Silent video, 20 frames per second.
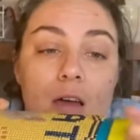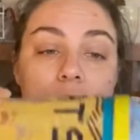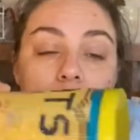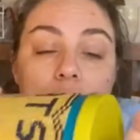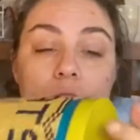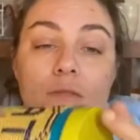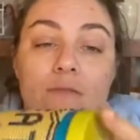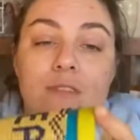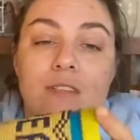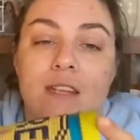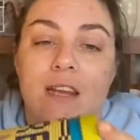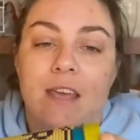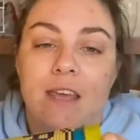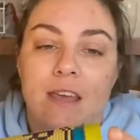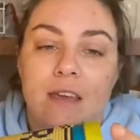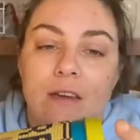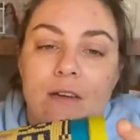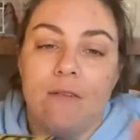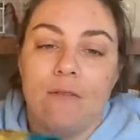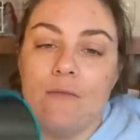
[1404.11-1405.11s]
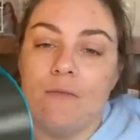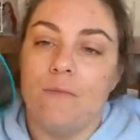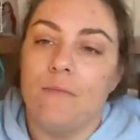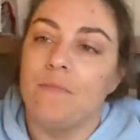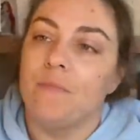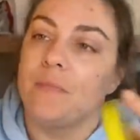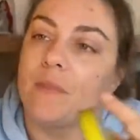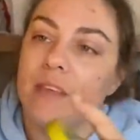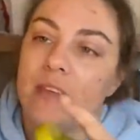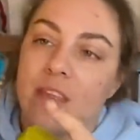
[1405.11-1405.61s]
obviously
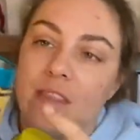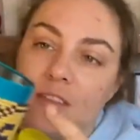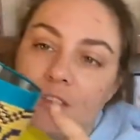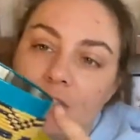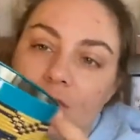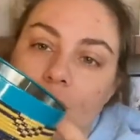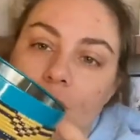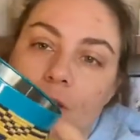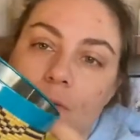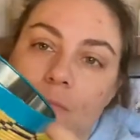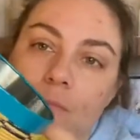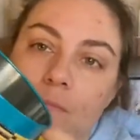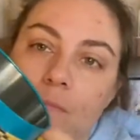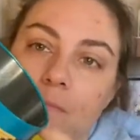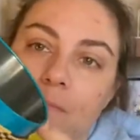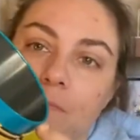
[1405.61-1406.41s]
at the top